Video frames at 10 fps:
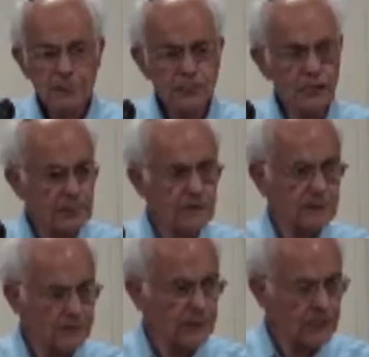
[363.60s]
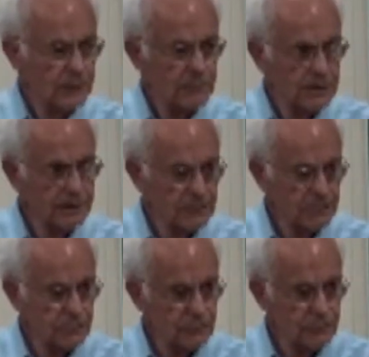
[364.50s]
So this is a very bad
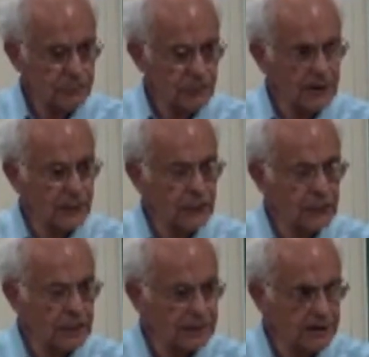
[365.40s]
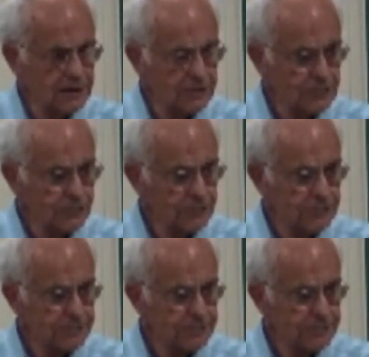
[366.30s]
handkerchief, a very thick handkerchief.